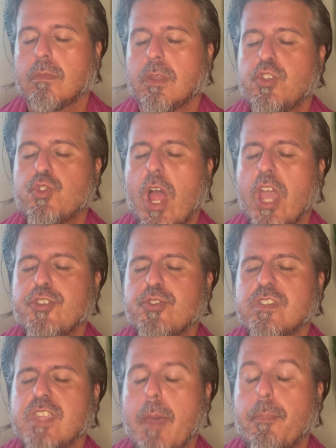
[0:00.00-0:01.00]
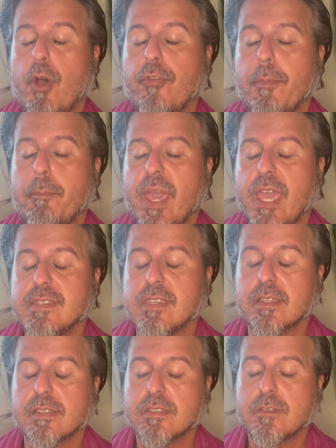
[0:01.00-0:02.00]
He tried to step on the
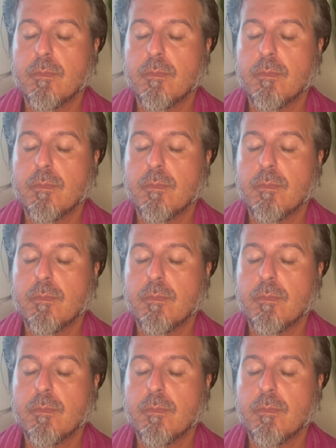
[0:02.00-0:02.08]
basics.